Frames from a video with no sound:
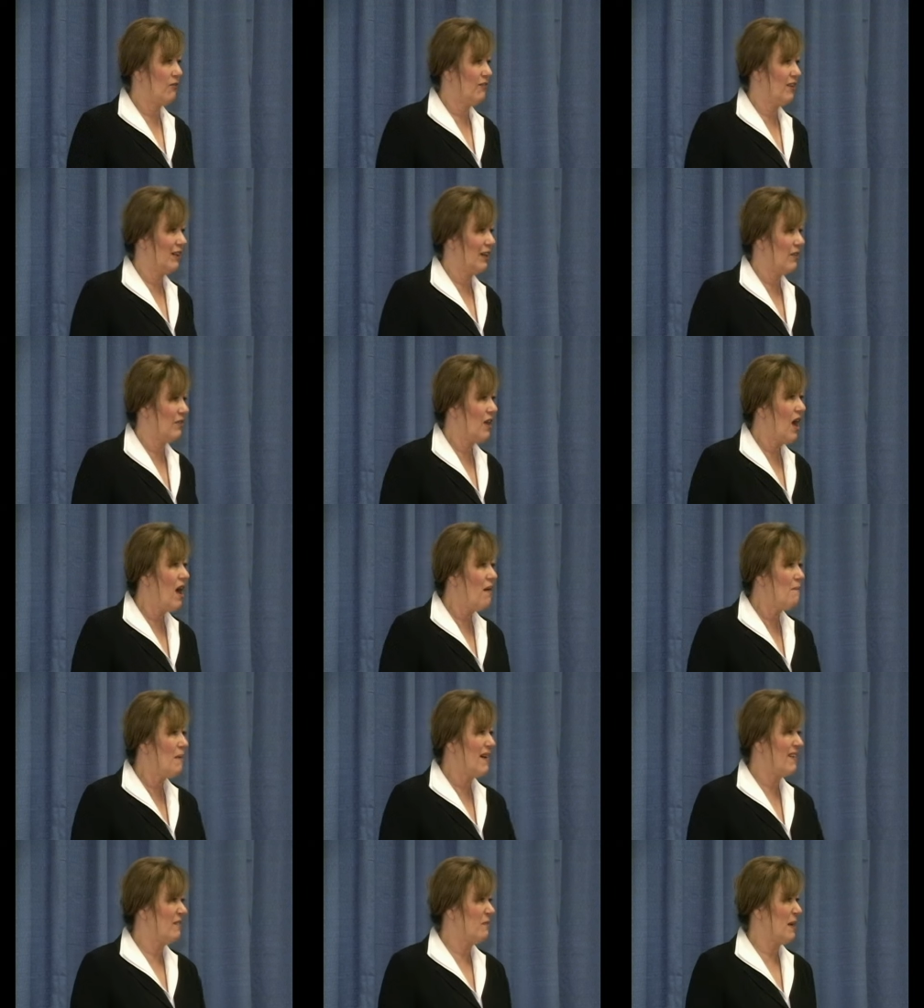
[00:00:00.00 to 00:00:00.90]
feeling thought,
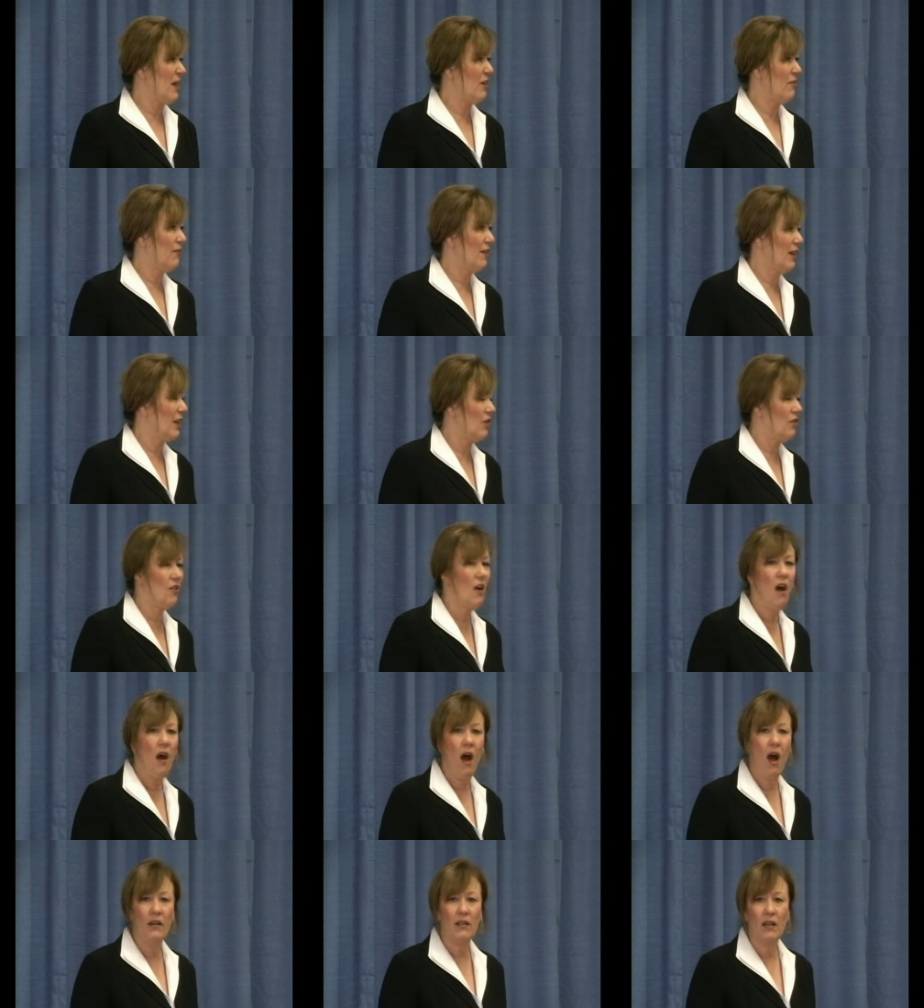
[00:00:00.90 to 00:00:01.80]
find a better feeling
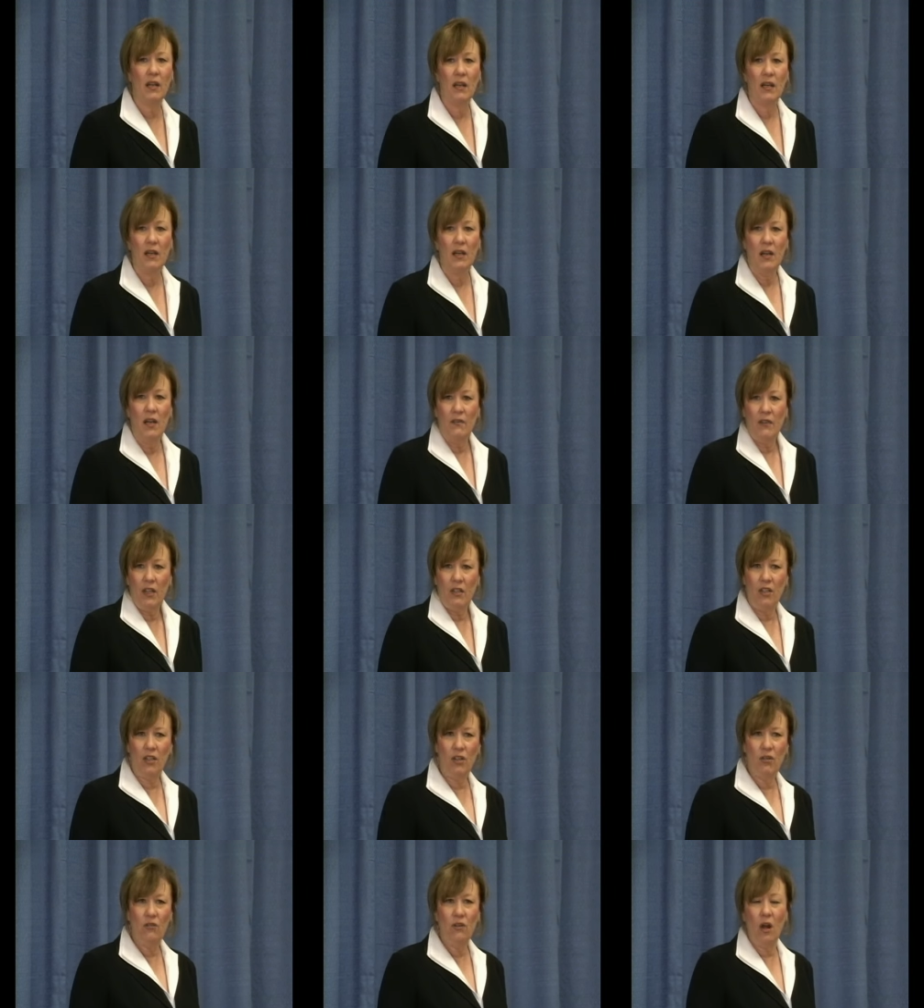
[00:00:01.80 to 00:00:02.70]
thought. That do
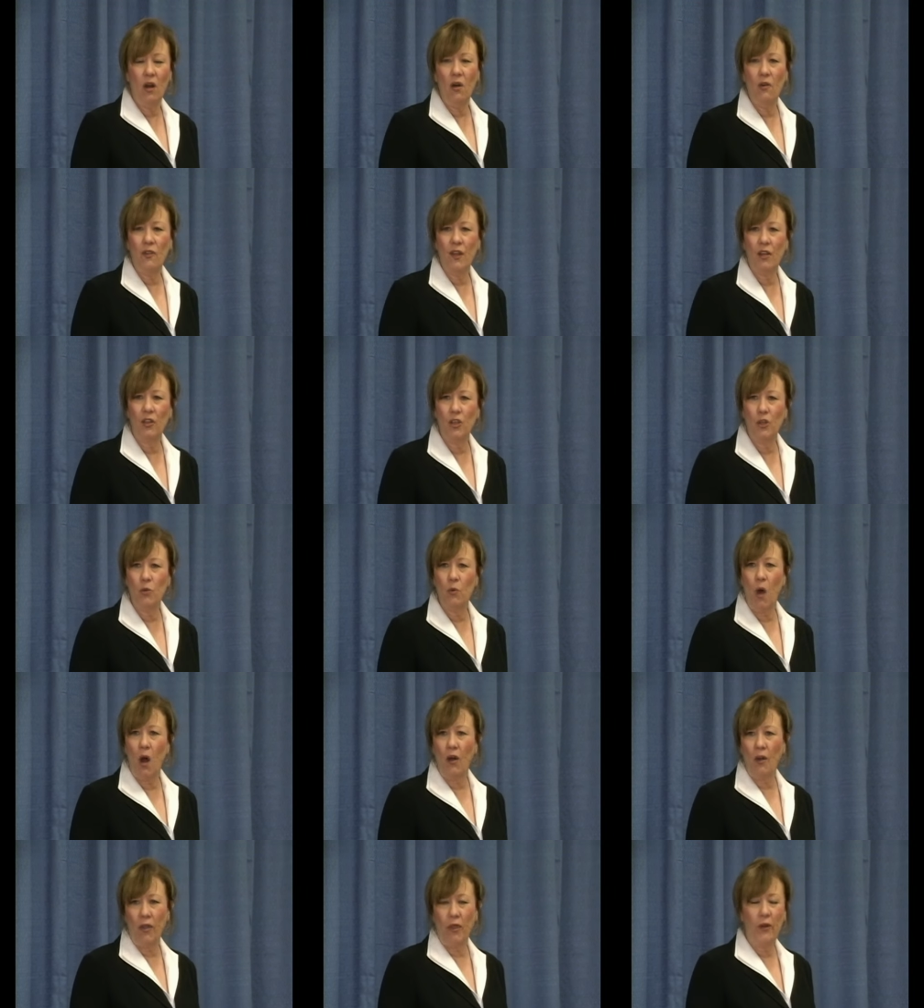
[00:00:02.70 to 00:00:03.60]
you know that you
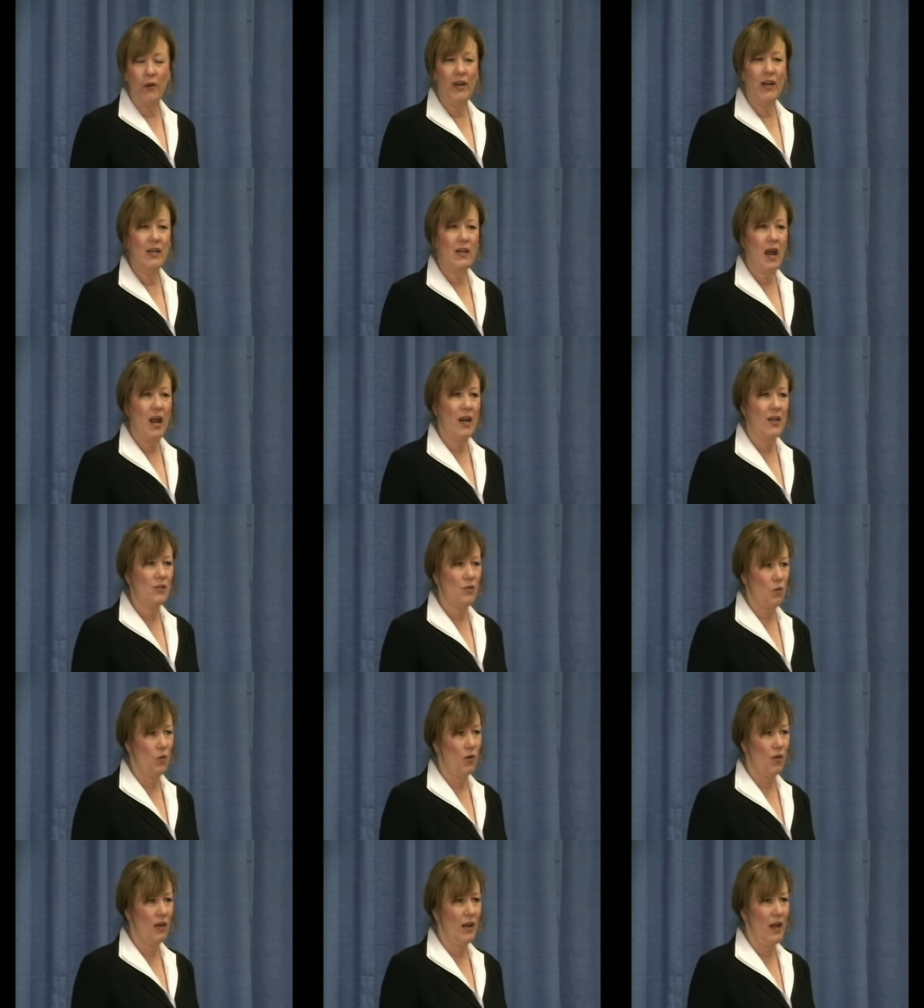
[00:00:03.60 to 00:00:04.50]
are thirty days
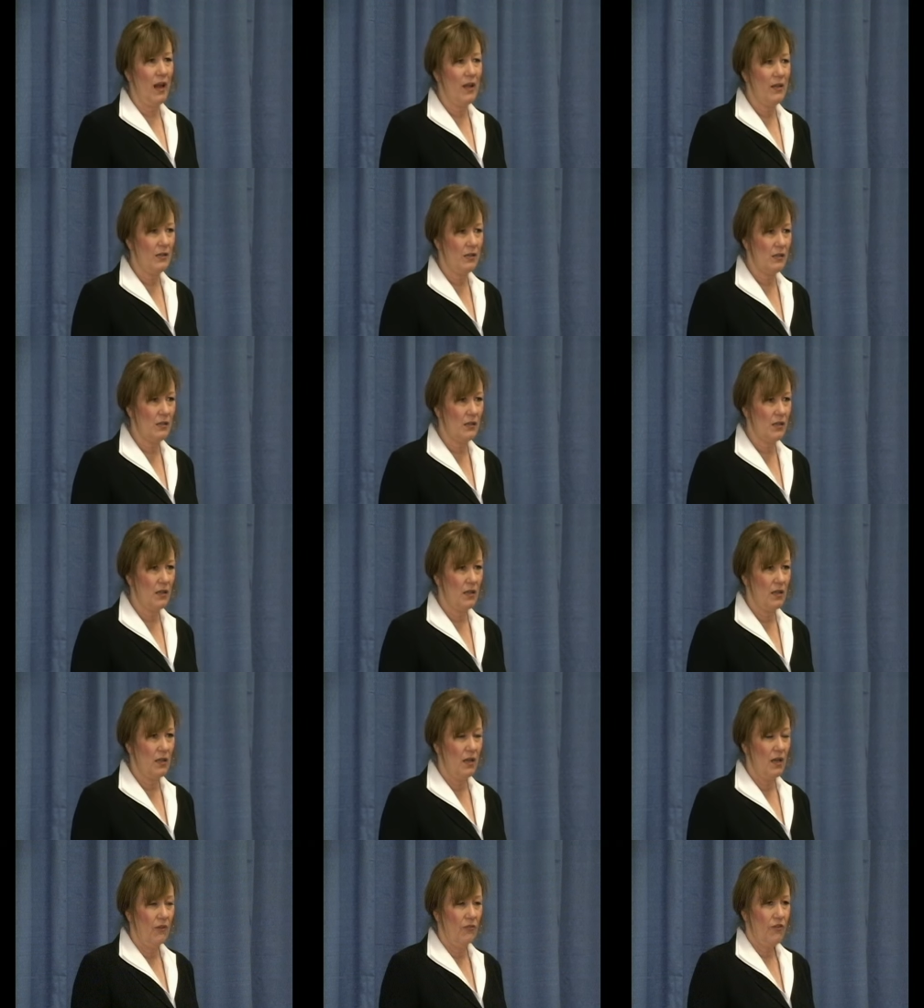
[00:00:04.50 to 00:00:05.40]
or less
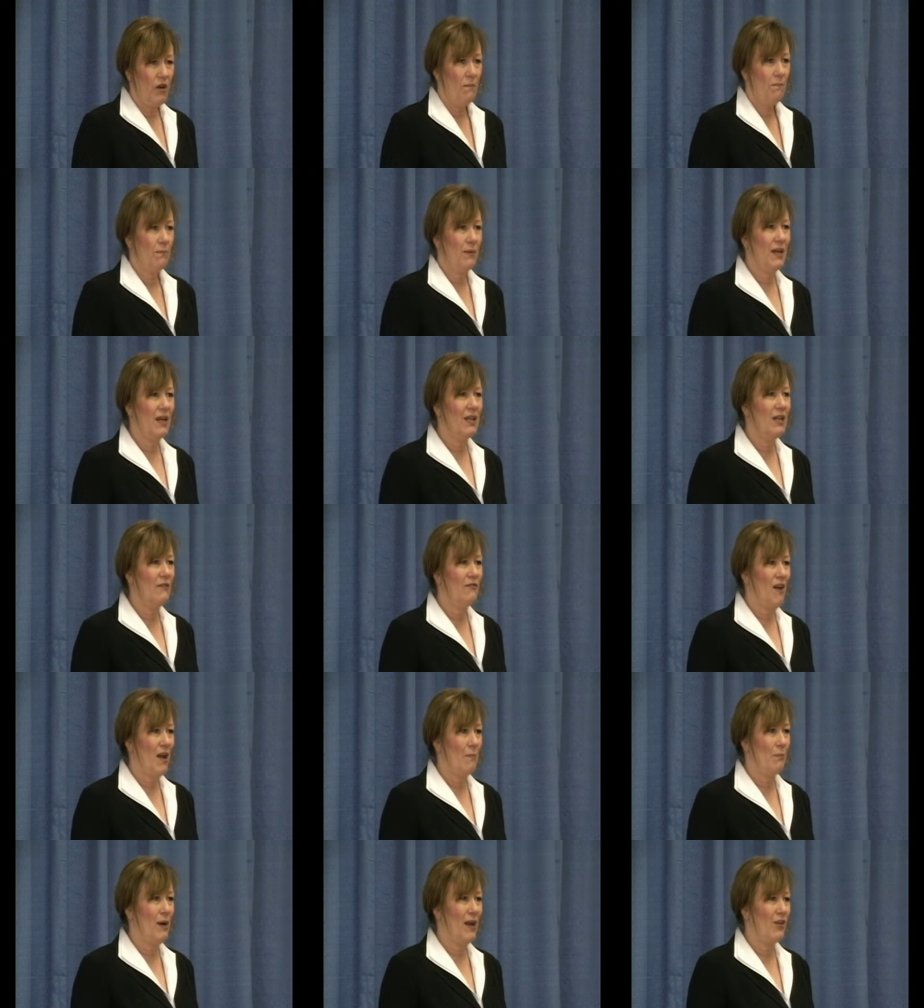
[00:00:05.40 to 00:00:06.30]
from being a
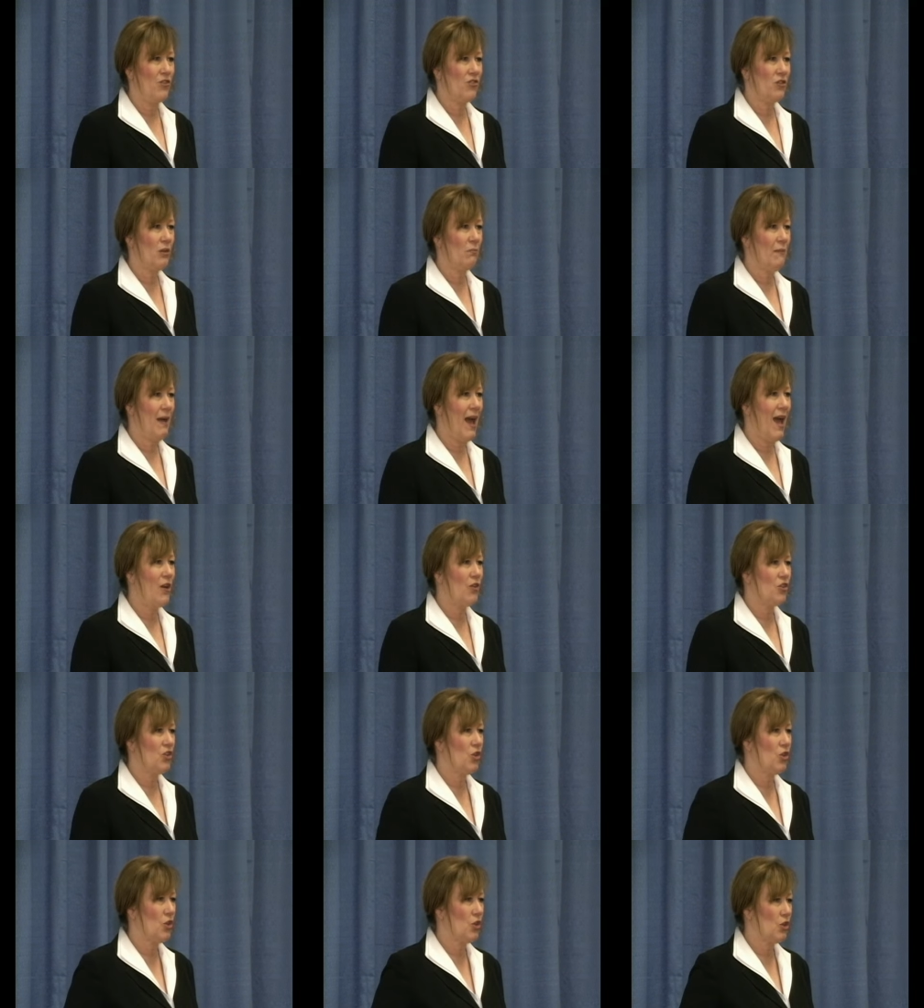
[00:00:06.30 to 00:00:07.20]
vibrational match
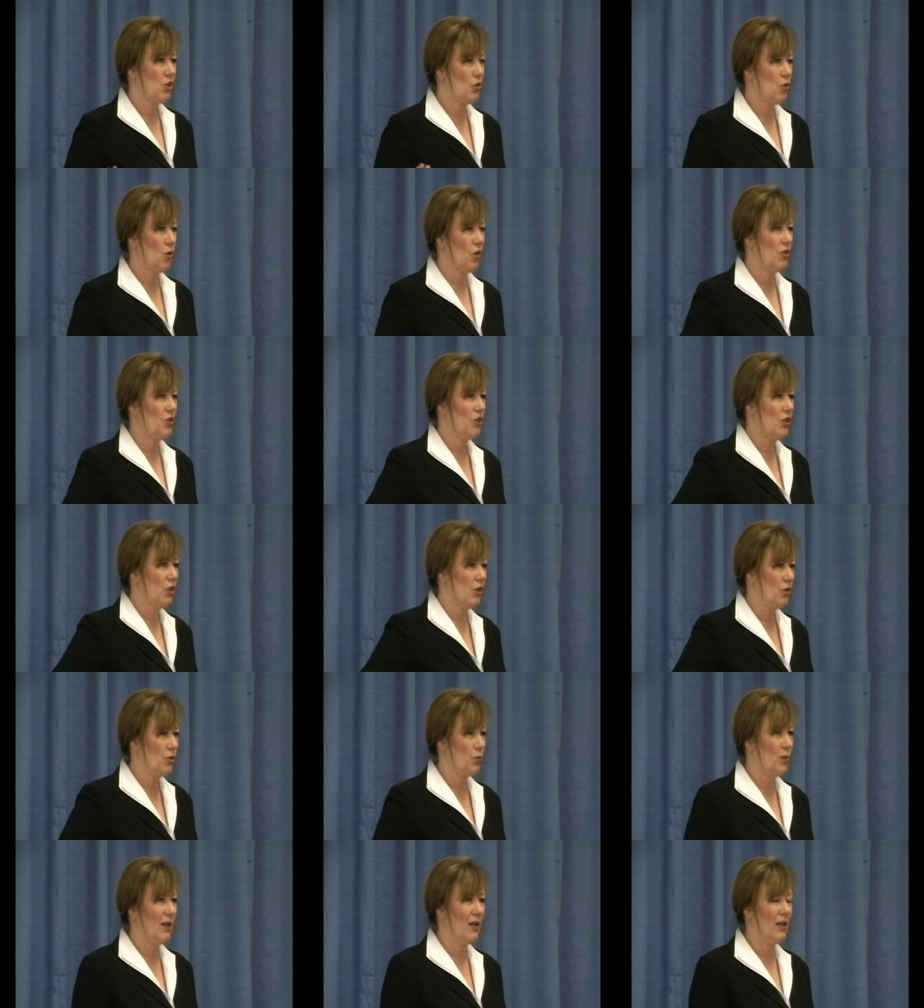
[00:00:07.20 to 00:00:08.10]
to the source that
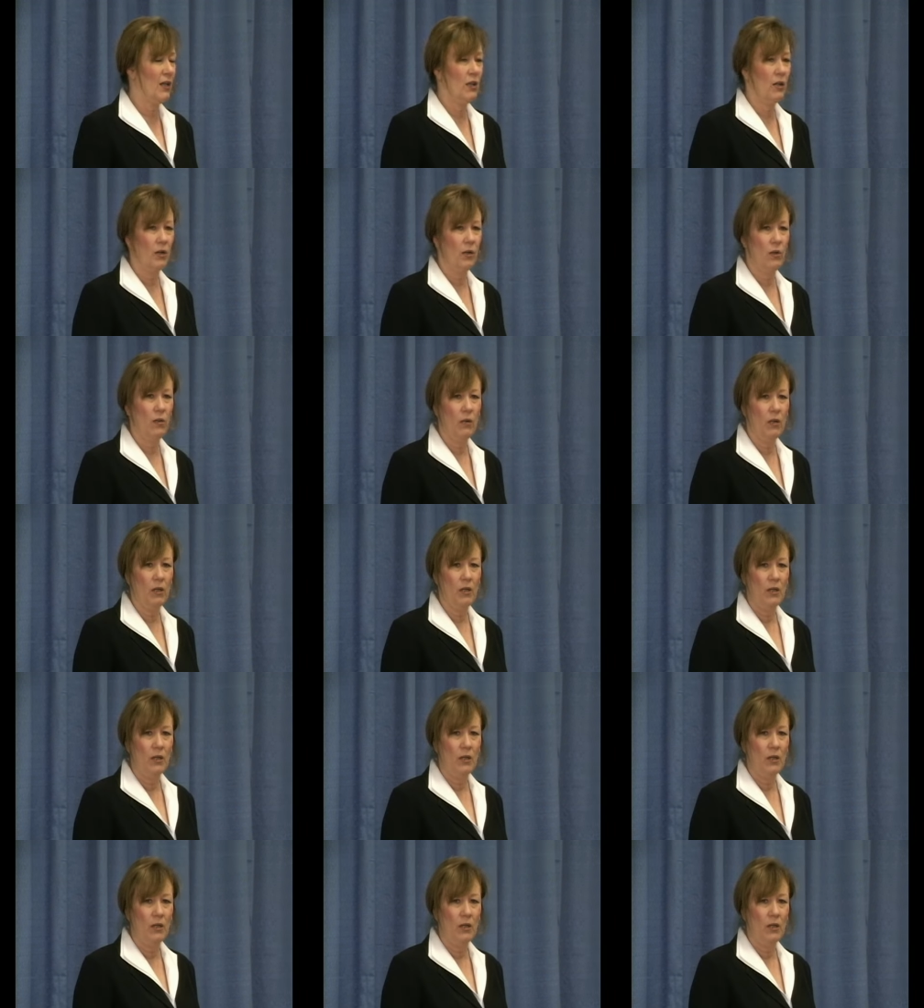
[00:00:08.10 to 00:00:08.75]
is really you?